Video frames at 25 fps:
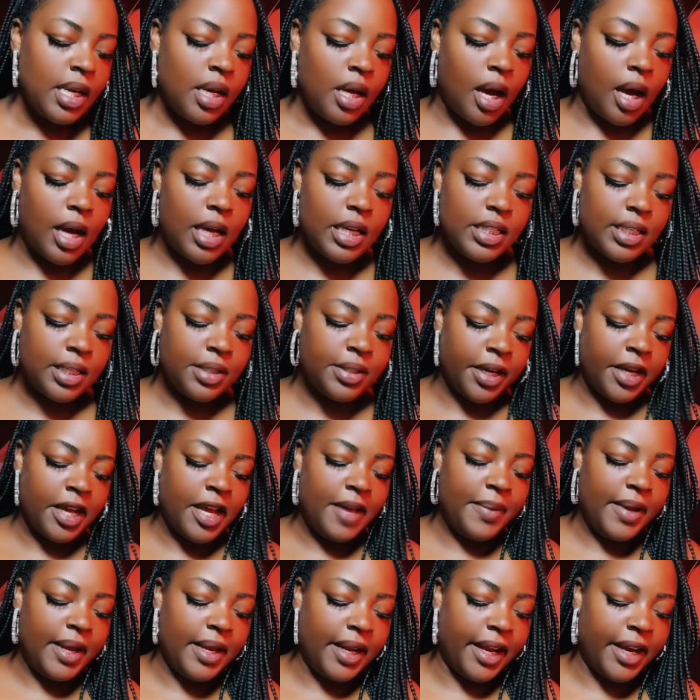Also, there
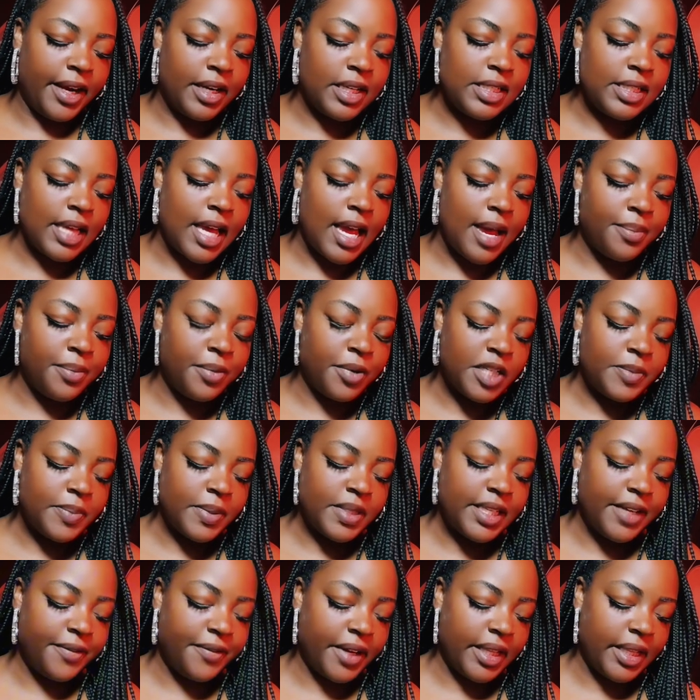could be an air sign, more
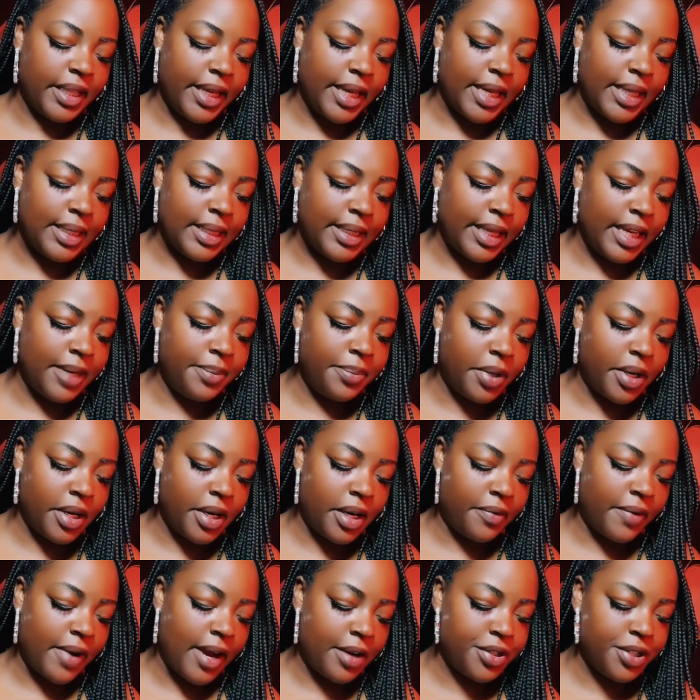specifically a
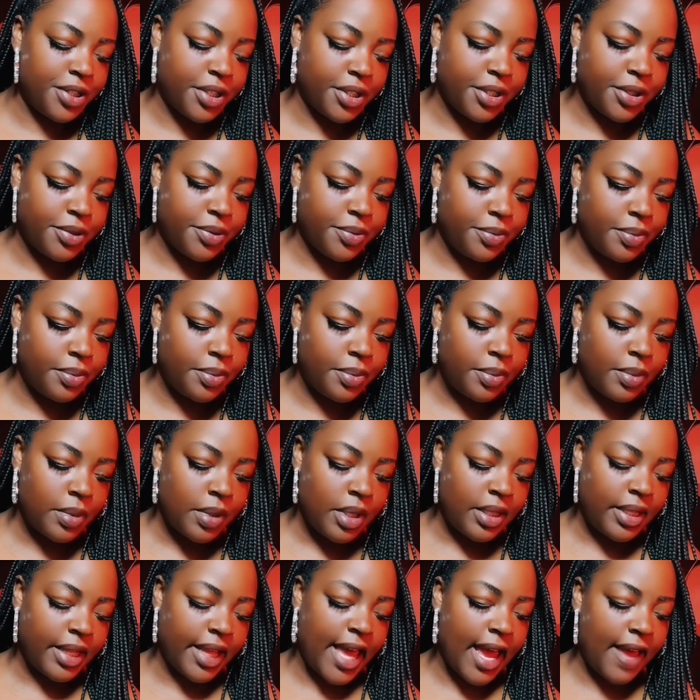Libra, around you.
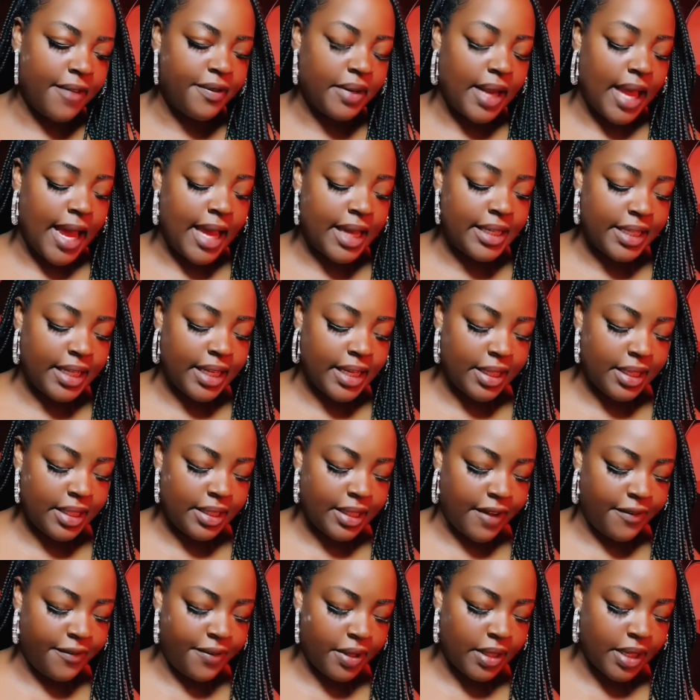They have an idea that
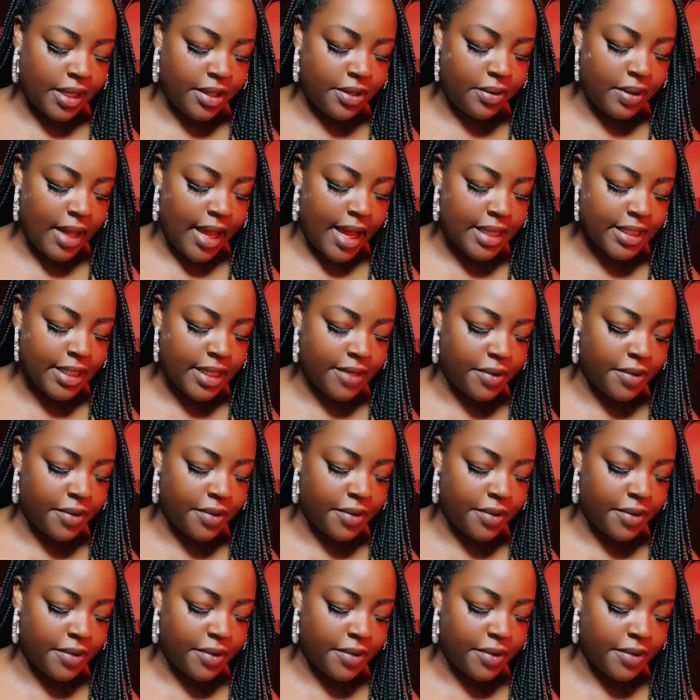they feel like you guys can